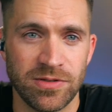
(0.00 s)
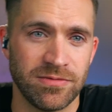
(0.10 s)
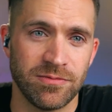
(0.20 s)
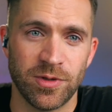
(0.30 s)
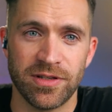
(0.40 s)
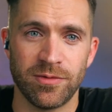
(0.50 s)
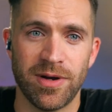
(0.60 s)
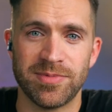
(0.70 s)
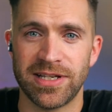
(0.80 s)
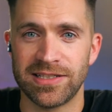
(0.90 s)

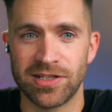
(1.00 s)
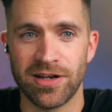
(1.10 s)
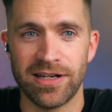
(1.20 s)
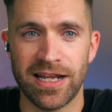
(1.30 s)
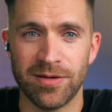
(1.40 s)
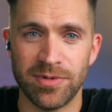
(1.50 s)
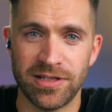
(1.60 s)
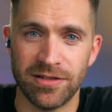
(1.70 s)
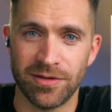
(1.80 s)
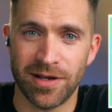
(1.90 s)
website's gone now, but
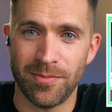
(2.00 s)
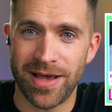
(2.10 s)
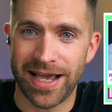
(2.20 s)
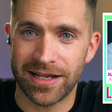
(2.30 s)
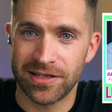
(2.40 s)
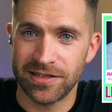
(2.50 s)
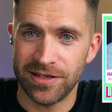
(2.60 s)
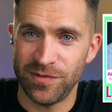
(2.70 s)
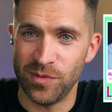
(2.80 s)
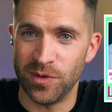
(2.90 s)
it'll come back.
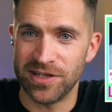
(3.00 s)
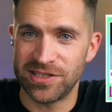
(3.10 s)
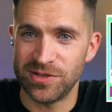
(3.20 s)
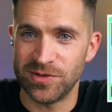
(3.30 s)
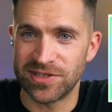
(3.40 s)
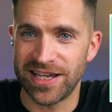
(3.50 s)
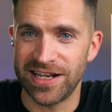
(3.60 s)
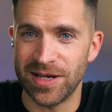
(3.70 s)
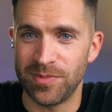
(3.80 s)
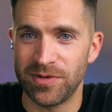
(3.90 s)
If you want to sign
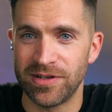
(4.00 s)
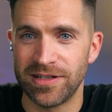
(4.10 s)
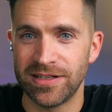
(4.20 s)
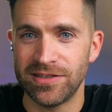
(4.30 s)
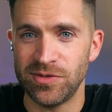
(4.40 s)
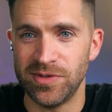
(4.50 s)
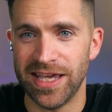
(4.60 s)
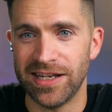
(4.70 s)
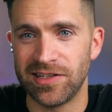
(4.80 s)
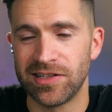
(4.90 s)
up to
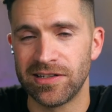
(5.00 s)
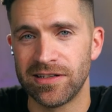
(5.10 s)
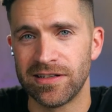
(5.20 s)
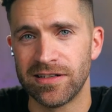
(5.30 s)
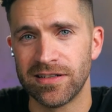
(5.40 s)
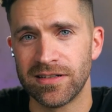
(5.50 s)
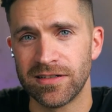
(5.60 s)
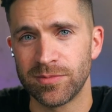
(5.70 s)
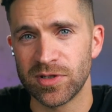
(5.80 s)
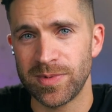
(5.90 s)
get
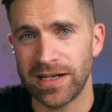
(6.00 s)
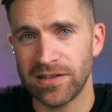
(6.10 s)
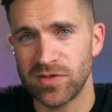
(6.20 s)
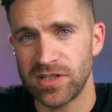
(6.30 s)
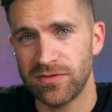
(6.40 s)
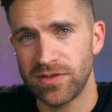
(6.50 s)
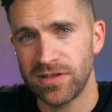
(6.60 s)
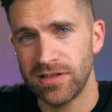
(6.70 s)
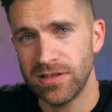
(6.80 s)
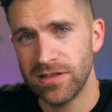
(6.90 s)
Perspective Shift,
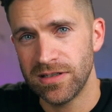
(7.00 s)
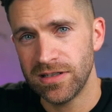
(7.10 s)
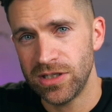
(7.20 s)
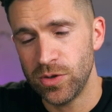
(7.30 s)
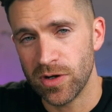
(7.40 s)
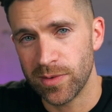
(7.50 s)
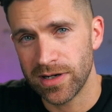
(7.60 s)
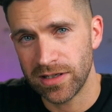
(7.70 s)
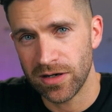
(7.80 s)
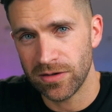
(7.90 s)
you know where to
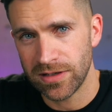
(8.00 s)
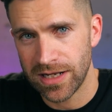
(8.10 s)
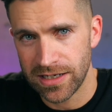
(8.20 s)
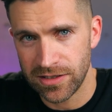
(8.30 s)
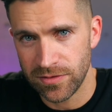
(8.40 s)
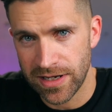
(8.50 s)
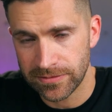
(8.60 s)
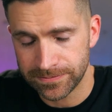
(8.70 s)
go and how to do that.